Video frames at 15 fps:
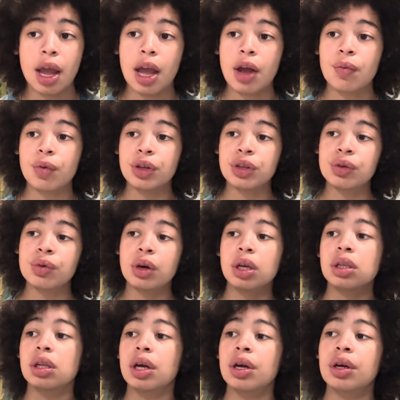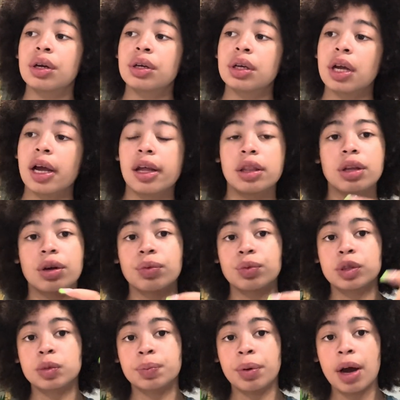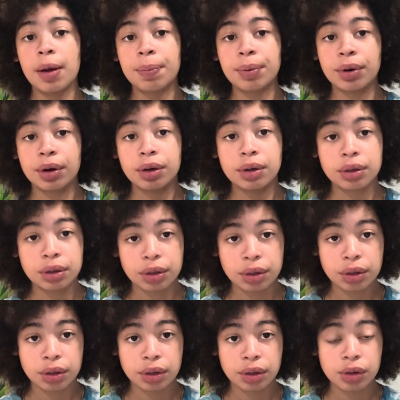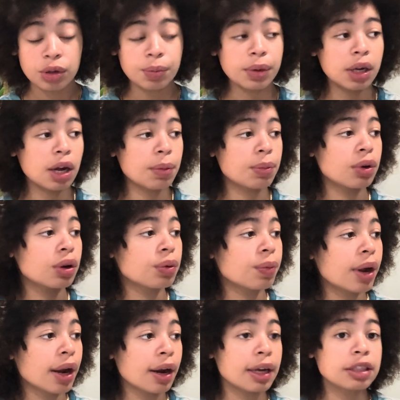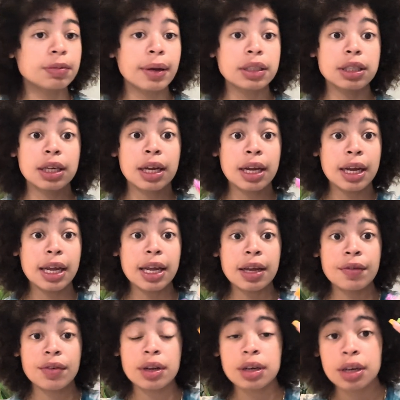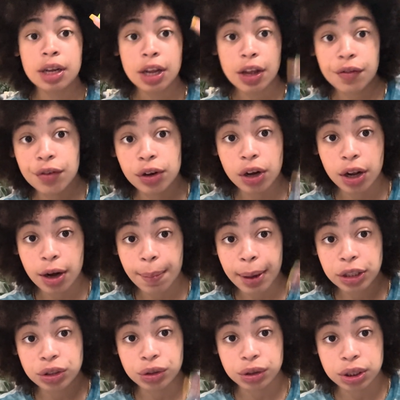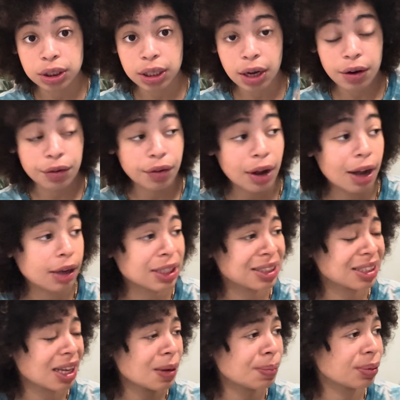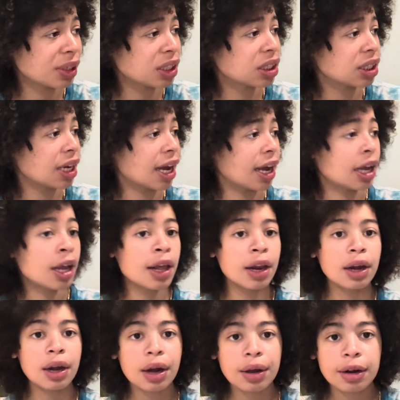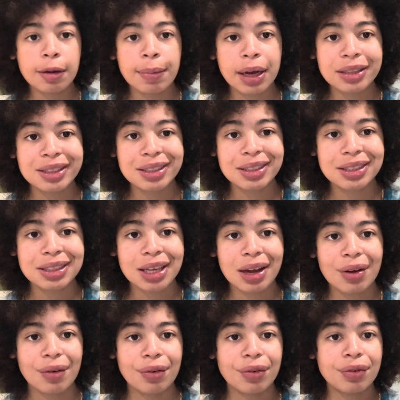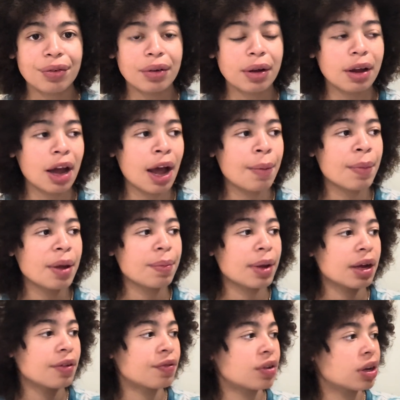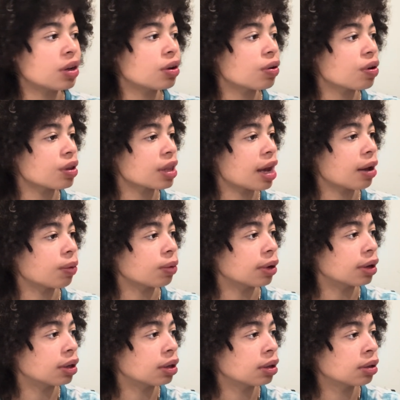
And when you unlearn and learn what's proper, you become more aware. Especially even if you learn about yourself. I stay preaching that. Learn about yourself. I might make a video on that one.